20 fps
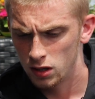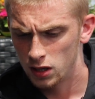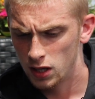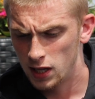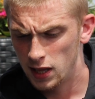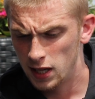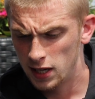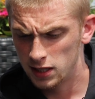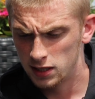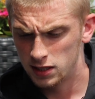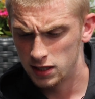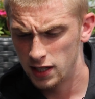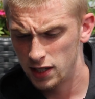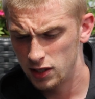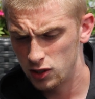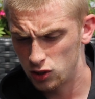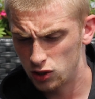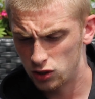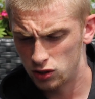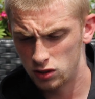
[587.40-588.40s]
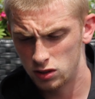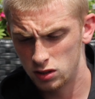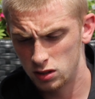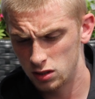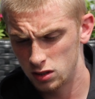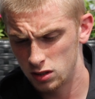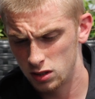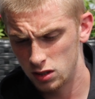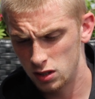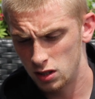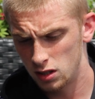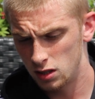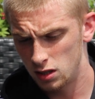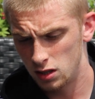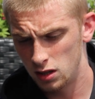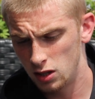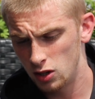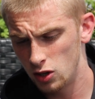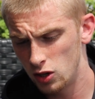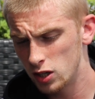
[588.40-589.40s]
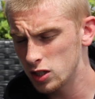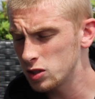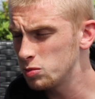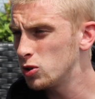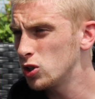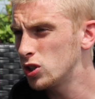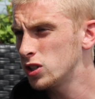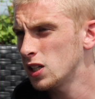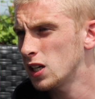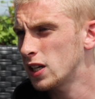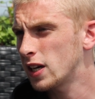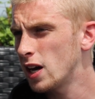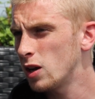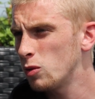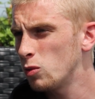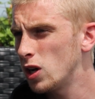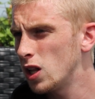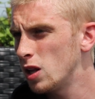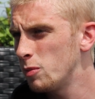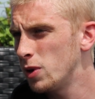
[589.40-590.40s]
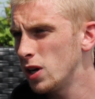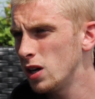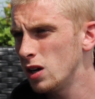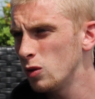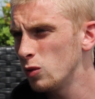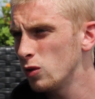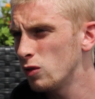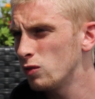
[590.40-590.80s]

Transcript: yeah, like you say, just learn as much as I can while I'm here.